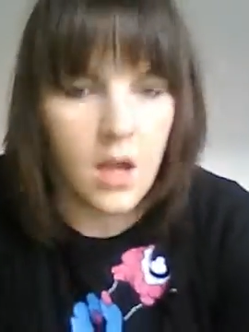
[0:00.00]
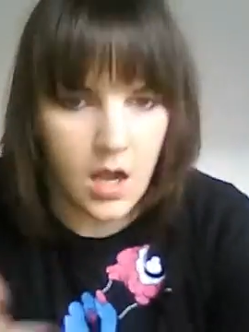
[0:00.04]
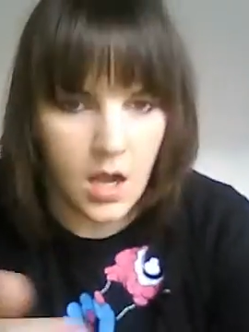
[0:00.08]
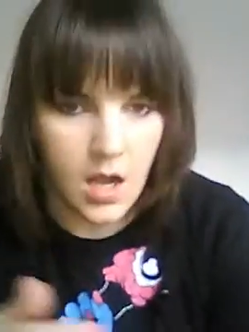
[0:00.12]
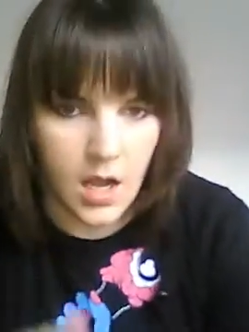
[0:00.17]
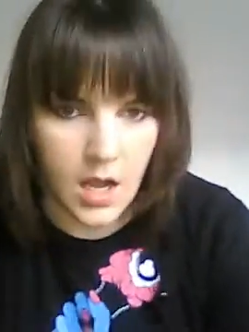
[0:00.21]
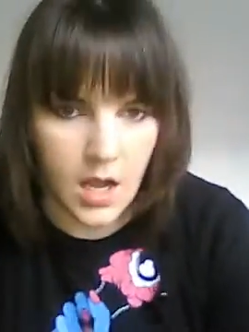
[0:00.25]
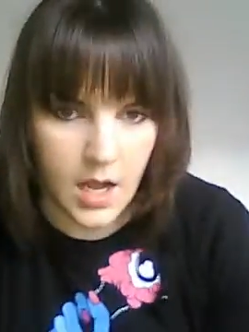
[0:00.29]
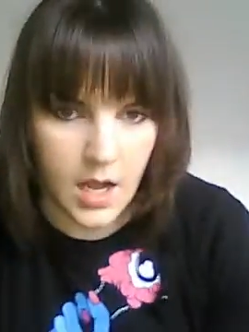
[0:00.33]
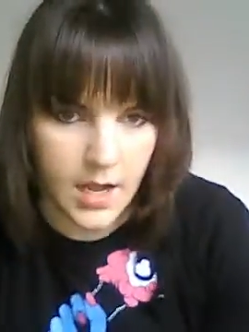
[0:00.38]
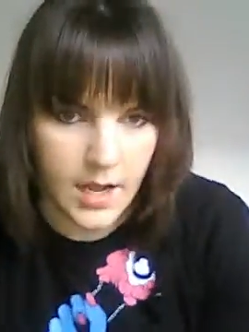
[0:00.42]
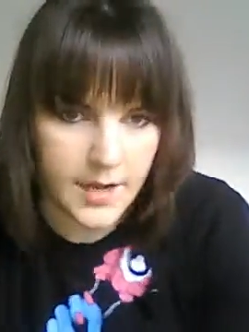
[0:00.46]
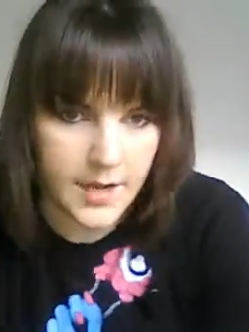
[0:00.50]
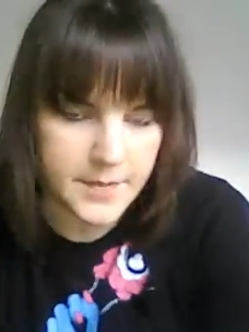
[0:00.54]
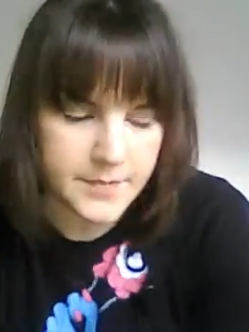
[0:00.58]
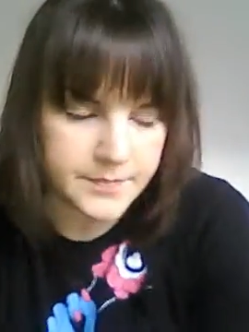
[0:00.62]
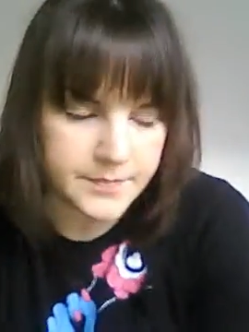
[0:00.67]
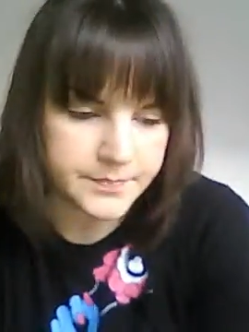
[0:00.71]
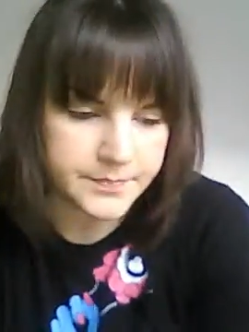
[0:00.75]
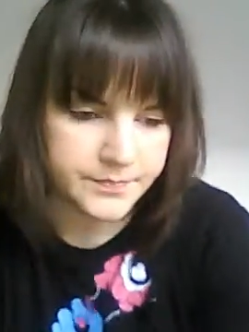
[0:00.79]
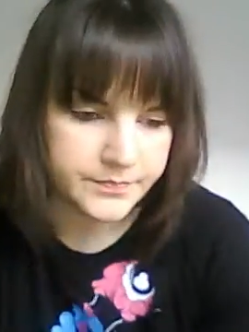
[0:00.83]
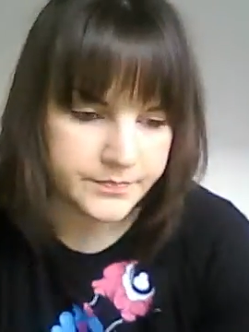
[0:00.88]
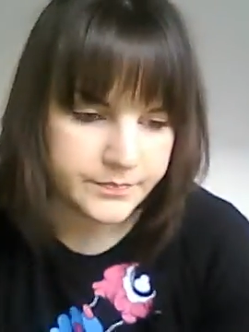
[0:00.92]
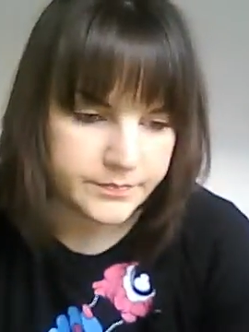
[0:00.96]

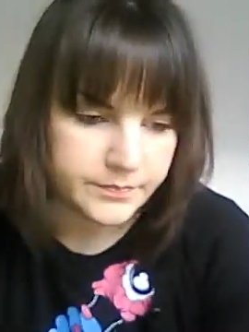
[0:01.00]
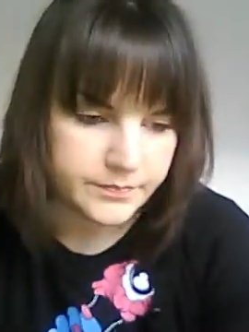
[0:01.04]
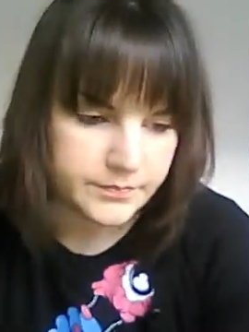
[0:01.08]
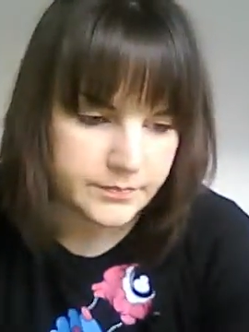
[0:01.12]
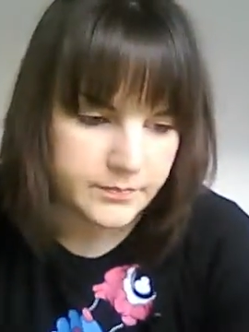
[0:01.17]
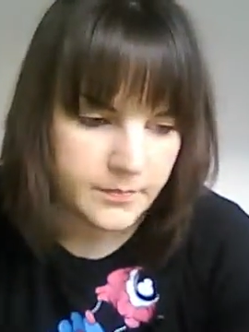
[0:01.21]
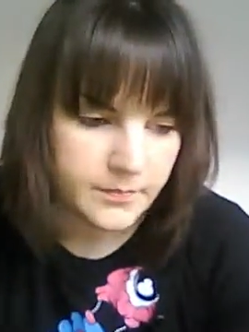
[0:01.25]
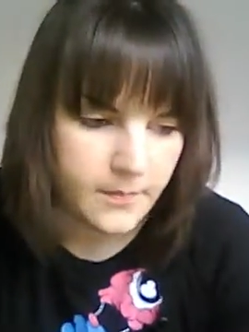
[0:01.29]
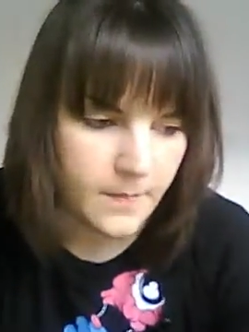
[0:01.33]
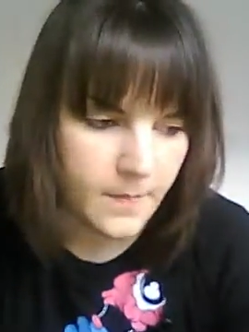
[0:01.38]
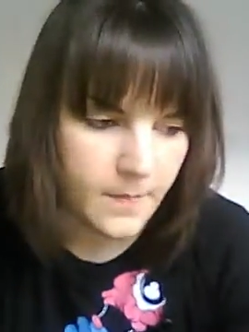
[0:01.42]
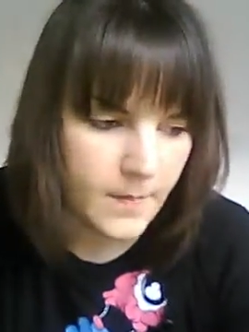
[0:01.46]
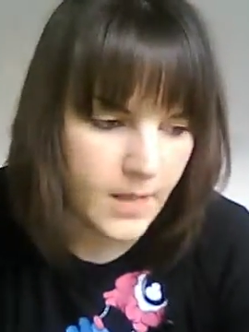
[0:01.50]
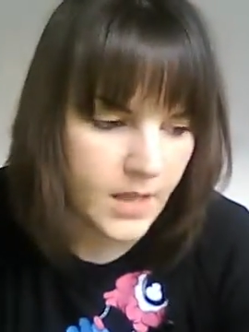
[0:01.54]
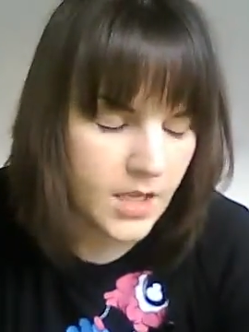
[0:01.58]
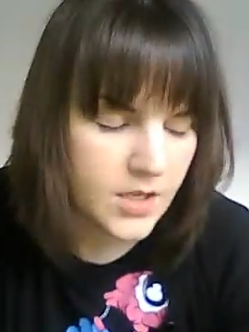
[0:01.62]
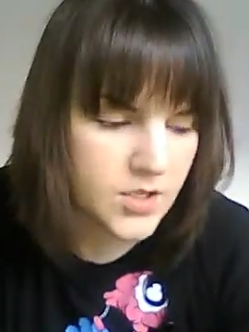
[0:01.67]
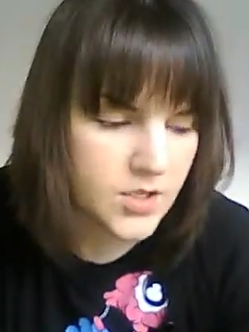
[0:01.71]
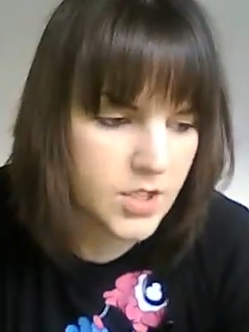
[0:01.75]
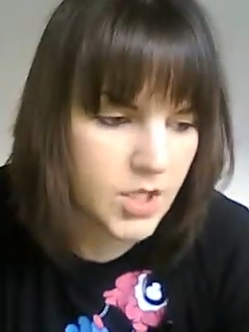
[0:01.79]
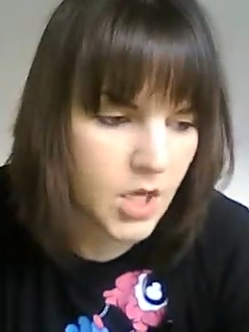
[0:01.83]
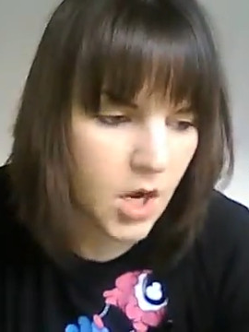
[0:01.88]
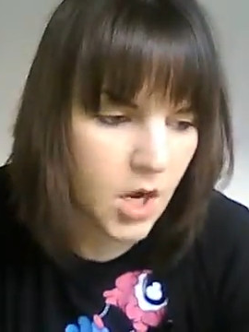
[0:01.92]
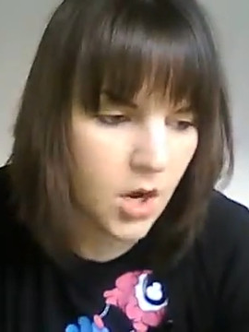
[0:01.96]
Um
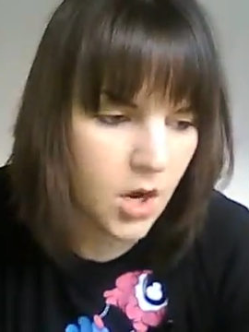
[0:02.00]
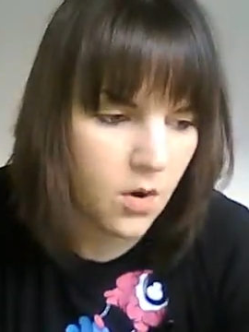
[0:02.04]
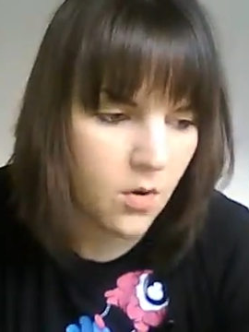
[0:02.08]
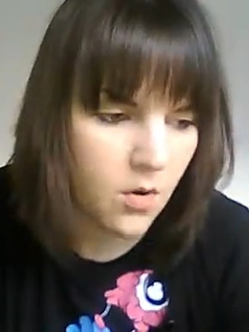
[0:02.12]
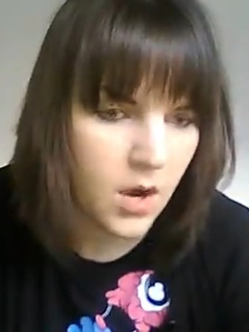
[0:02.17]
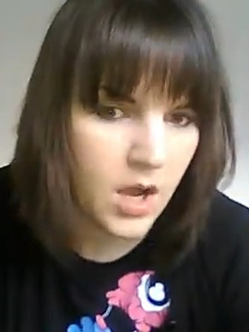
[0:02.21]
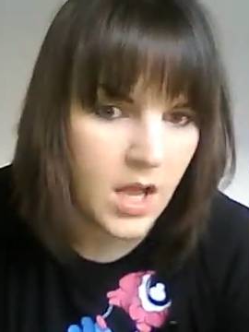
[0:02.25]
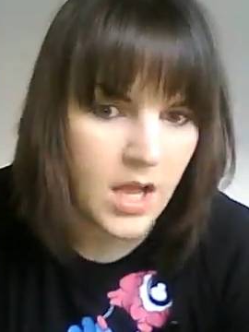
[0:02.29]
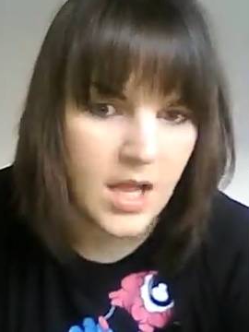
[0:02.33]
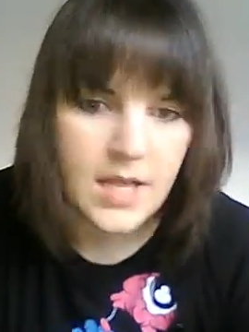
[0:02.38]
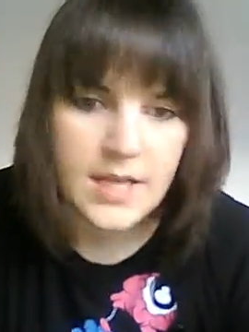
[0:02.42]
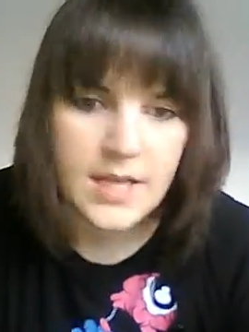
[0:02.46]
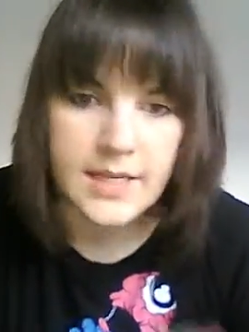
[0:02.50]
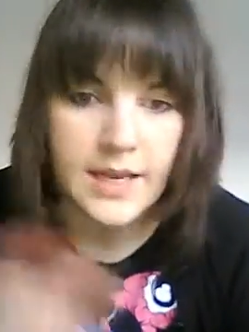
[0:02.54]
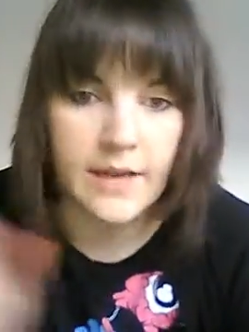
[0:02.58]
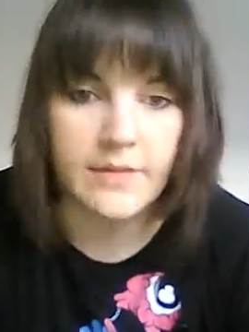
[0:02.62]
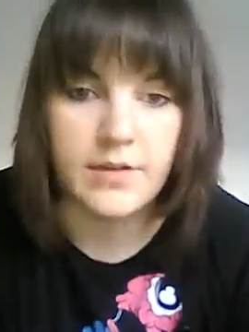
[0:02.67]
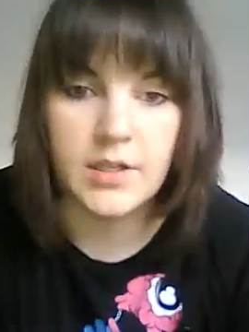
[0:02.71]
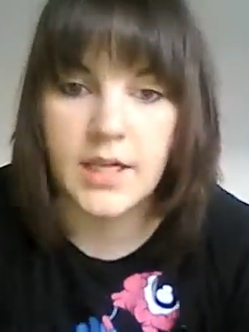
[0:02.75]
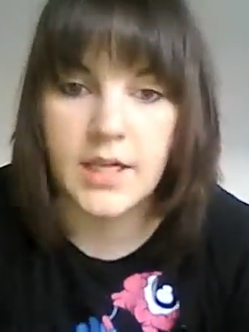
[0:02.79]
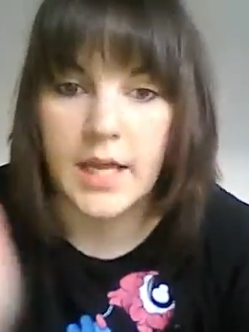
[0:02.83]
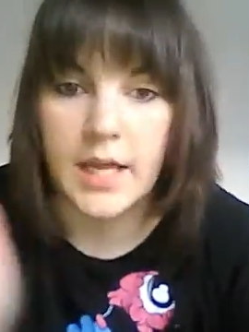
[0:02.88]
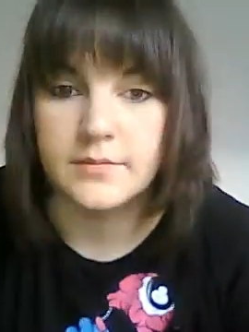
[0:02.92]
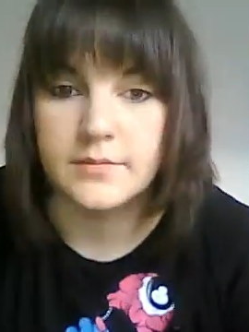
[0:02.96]
so
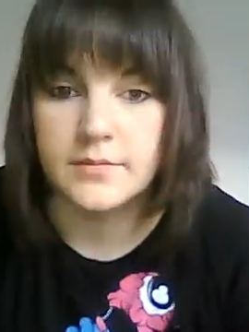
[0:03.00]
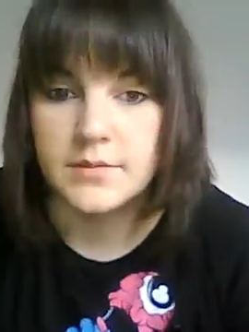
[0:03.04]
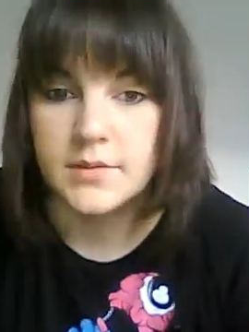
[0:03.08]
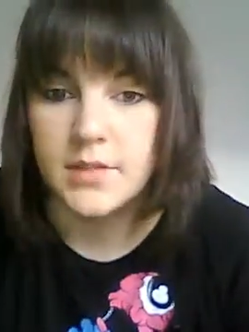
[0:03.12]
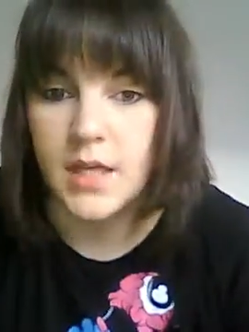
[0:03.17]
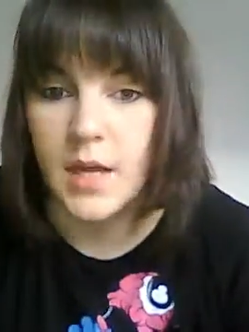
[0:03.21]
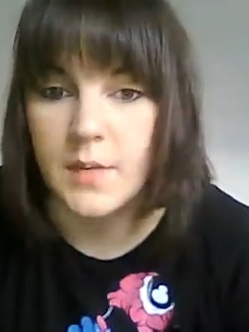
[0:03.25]
never again.